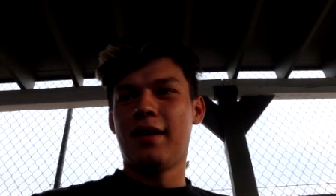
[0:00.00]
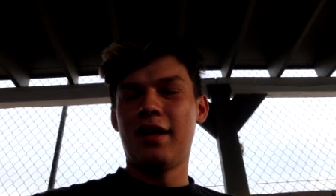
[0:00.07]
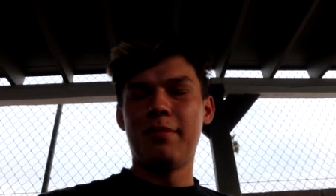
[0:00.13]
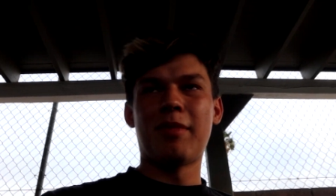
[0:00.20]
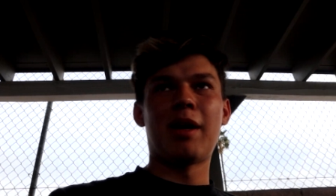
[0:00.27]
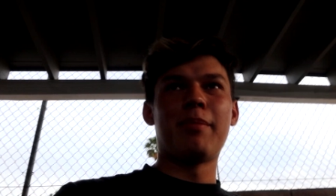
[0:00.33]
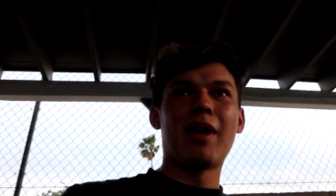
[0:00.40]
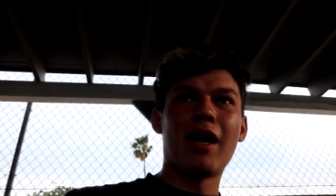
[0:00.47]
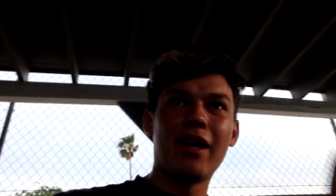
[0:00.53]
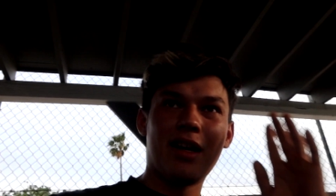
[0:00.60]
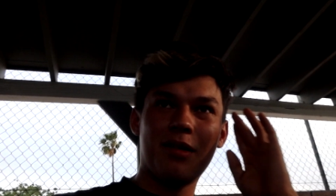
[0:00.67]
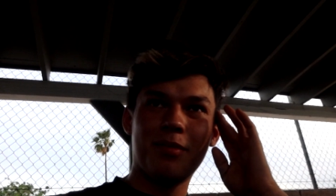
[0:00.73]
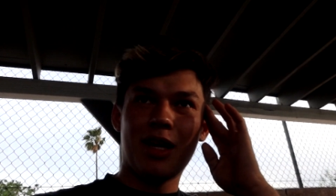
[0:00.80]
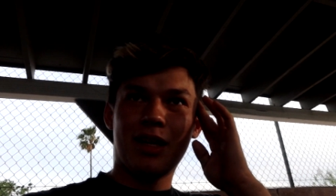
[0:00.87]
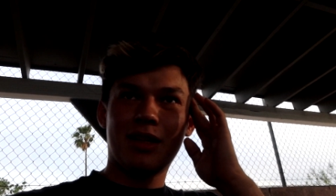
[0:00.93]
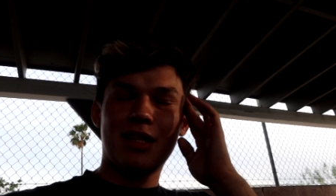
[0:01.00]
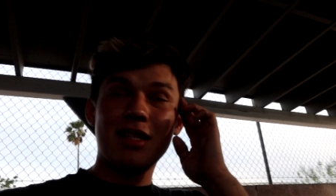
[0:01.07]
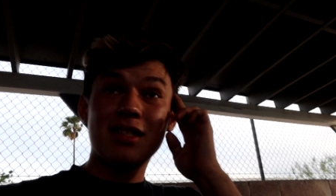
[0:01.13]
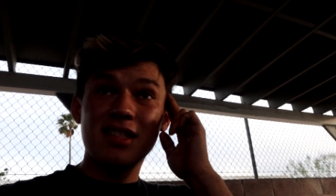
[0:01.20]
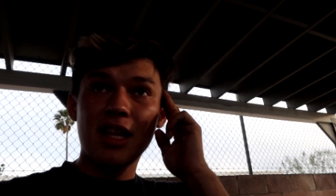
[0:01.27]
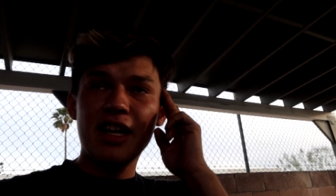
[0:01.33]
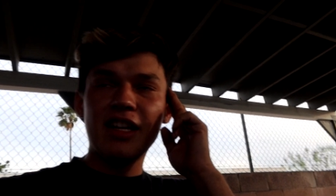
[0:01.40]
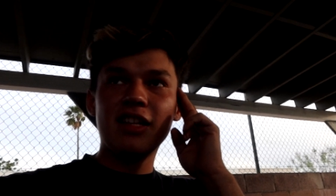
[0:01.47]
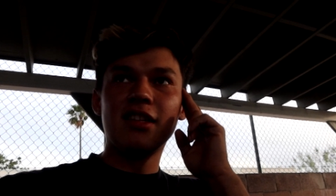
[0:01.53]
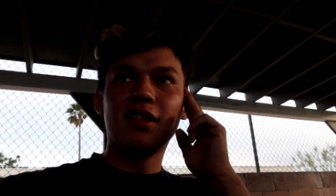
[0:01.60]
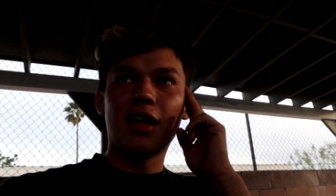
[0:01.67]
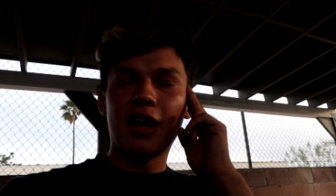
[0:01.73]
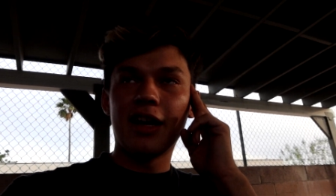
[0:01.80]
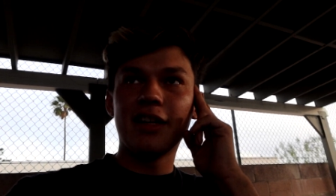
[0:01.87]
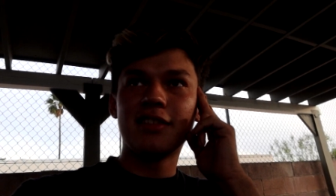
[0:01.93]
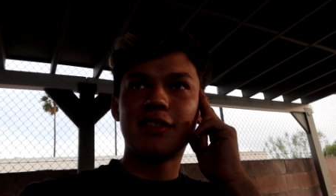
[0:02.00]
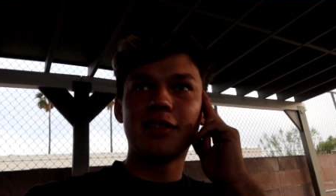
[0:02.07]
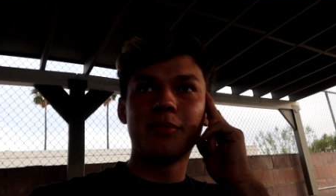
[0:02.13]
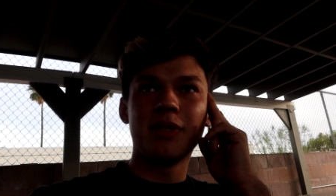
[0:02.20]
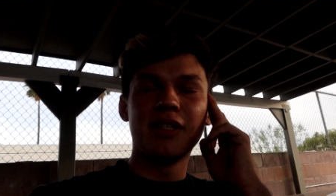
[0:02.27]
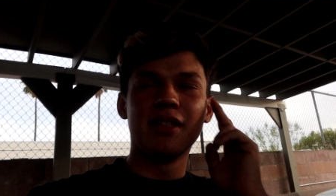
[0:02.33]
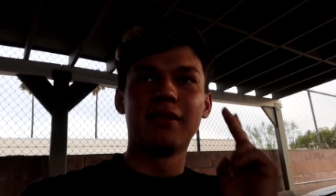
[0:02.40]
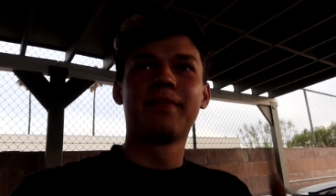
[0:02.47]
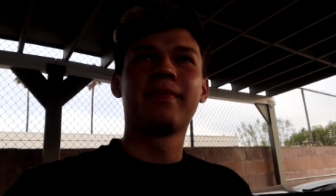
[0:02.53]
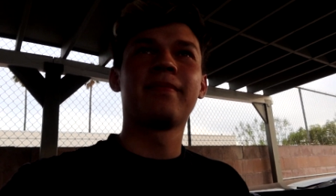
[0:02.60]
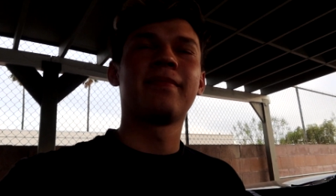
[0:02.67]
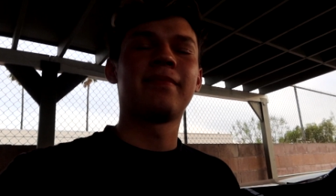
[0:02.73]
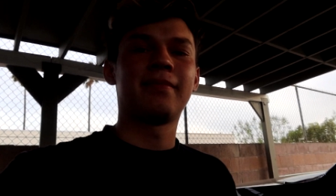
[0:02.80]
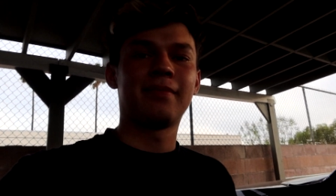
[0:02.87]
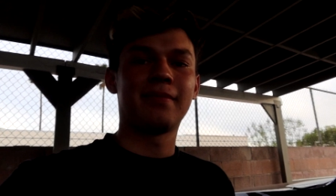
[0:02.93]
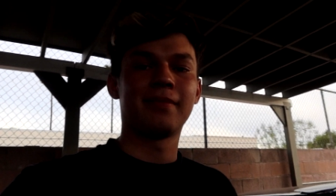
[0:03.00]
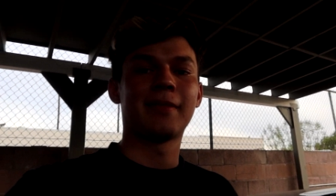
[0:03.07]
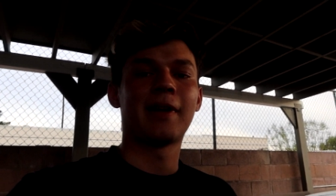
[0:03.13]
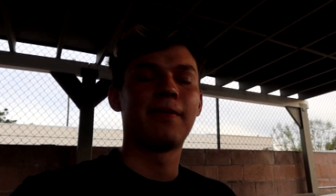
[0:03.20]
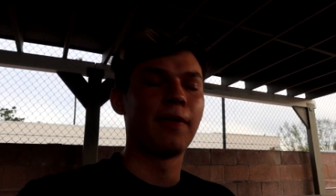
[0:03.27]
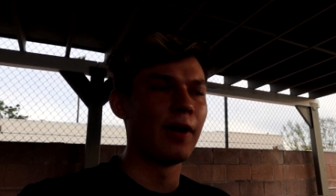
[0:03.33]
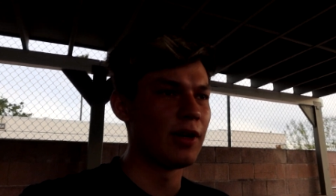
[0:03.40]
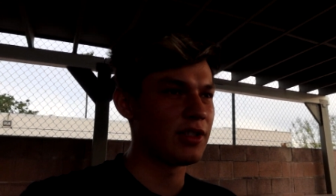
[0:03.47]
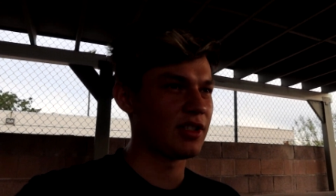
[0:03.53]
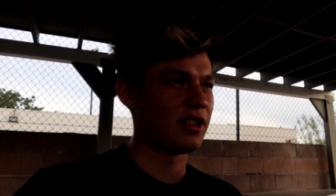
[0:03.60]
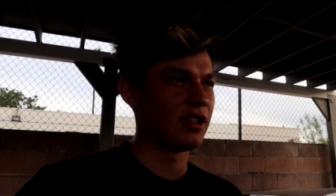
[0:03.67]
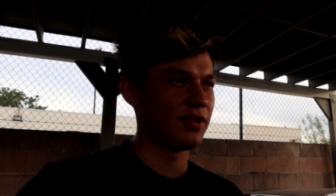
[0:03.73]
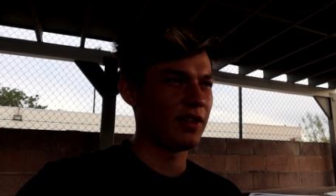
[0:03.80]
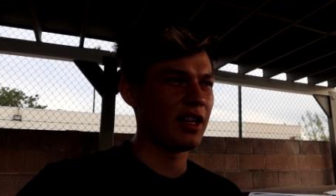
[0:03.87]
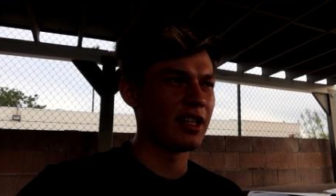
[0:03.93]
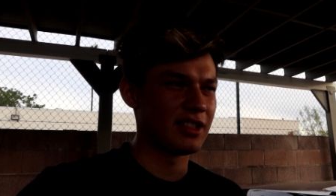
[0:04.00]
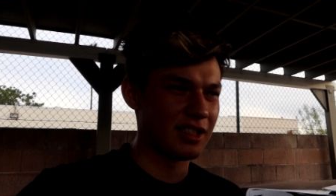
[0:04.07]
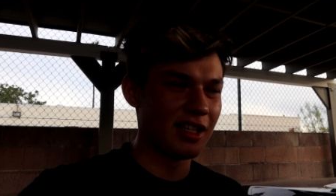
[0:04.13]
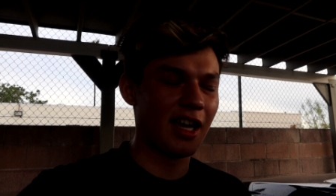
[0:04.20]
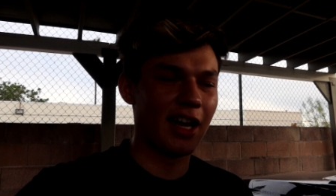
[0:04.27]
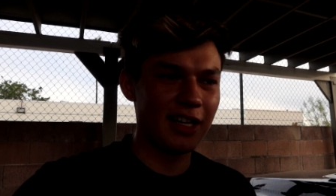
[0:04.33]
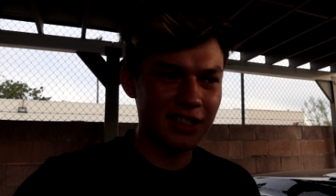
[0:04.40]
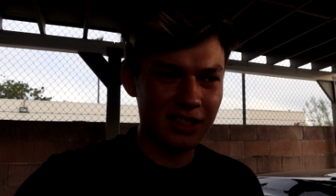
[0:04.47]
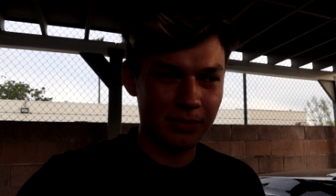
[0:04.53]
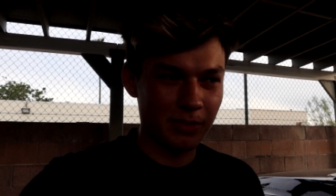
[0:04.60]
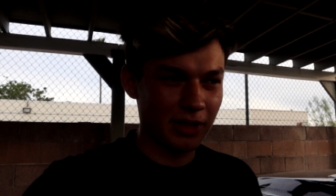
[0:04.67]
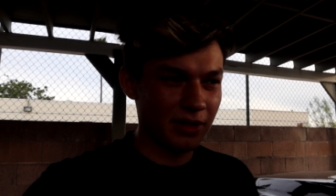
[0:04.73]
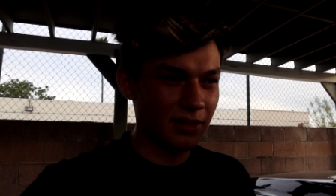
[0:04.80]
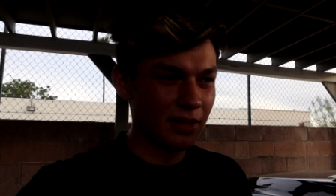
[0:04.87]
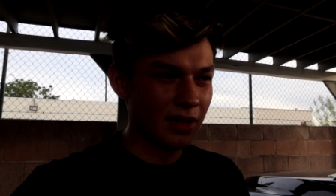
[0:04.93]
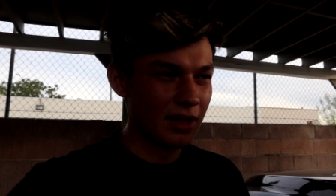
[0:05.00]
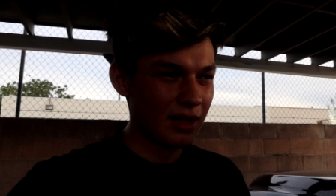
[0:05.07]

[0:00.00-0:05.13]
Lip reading: In my mind, I'm like, this lady lied to me? First off, yeah, she lied to me.